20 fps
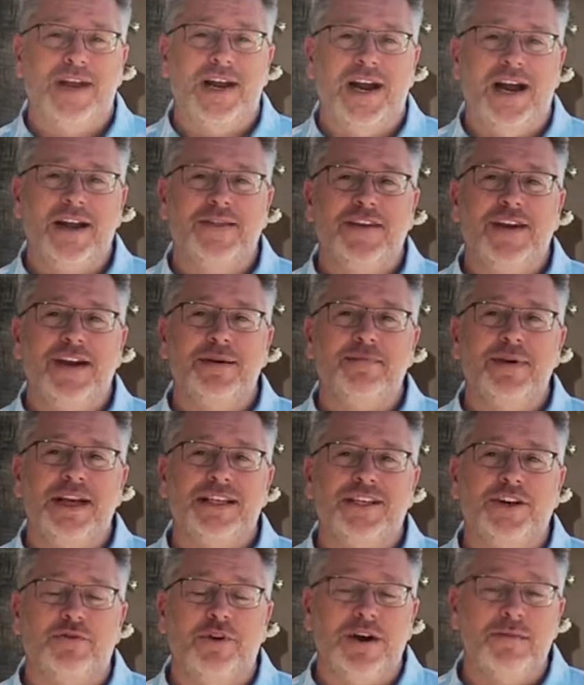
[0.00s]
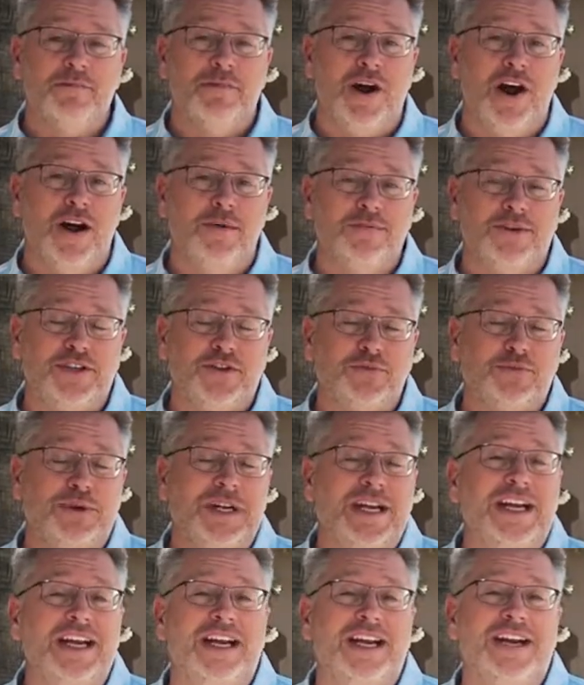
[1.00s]
I think it makes a great mom to
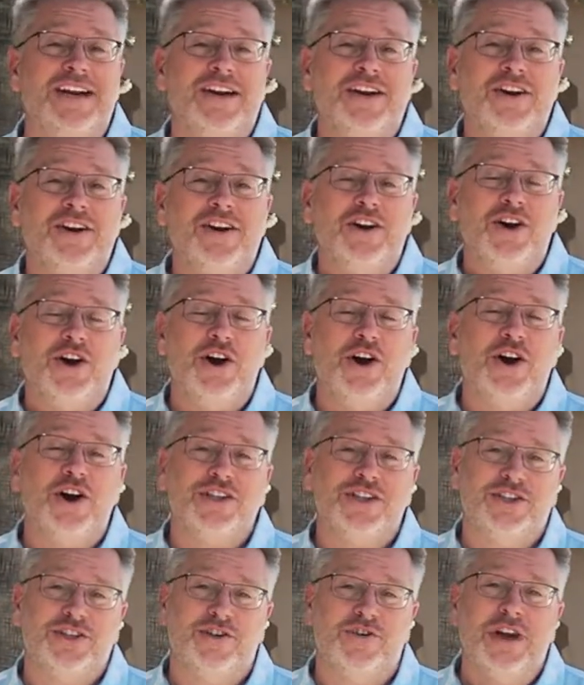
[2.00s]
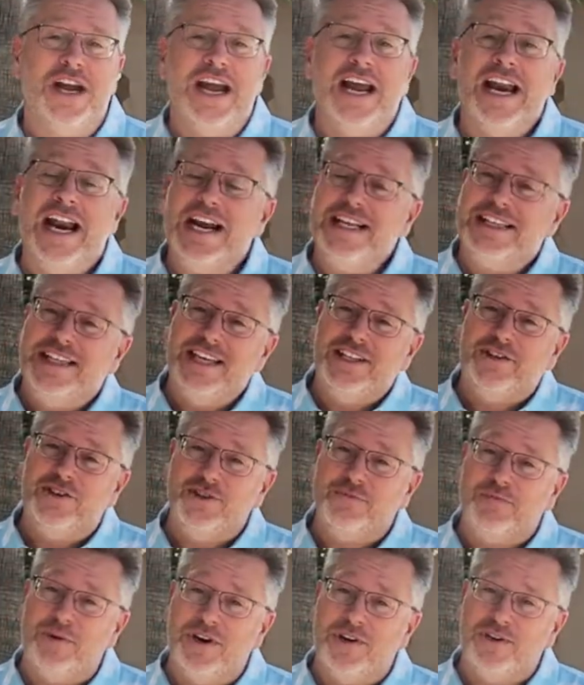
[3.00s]
be also. And I think those
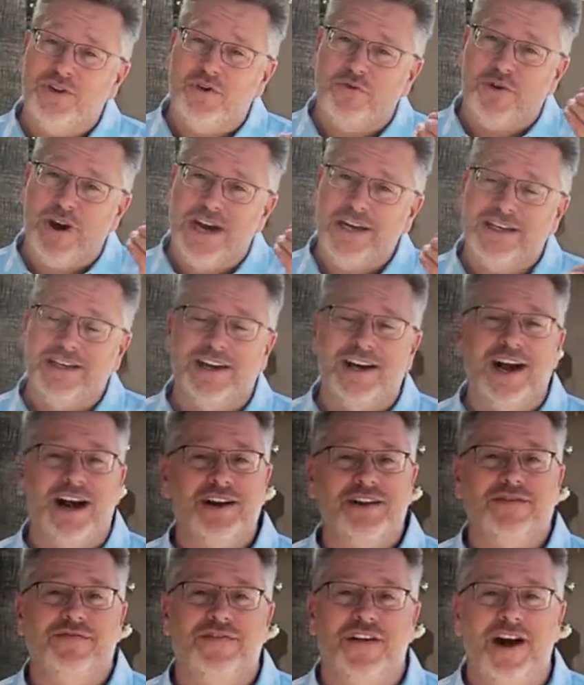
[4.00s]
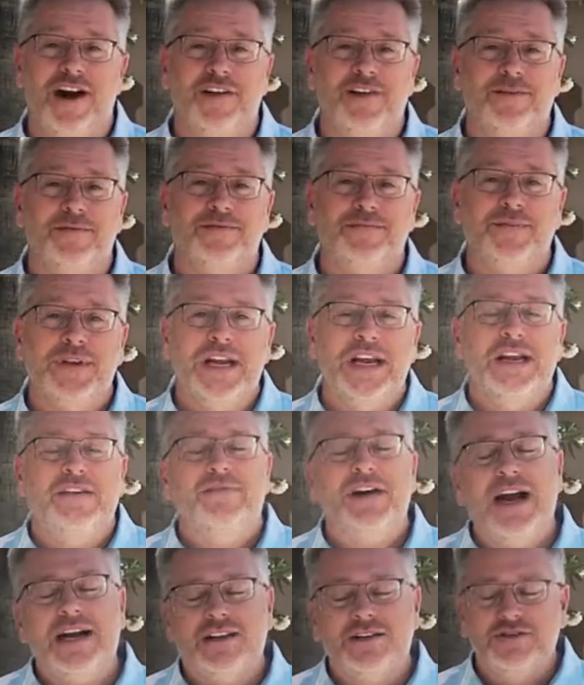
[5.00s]
prayers go right to God the Father. In
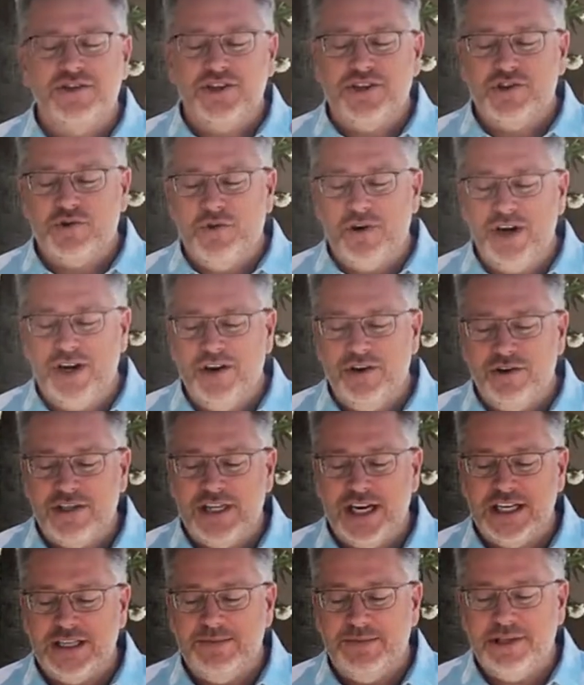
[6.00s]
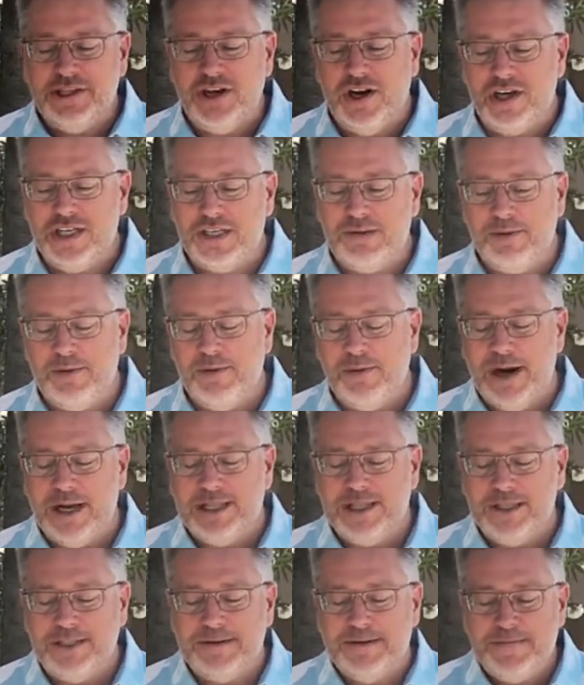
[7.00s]
fact, there's a story in the Old Testament that talks a little bit about
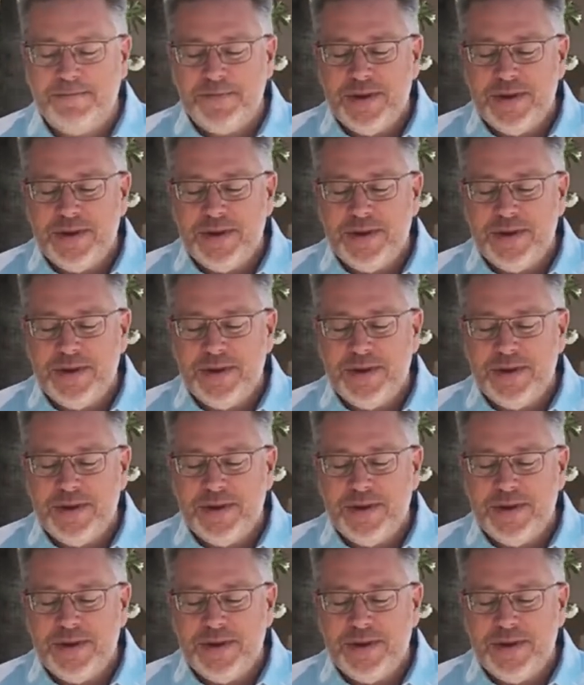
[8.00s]
this.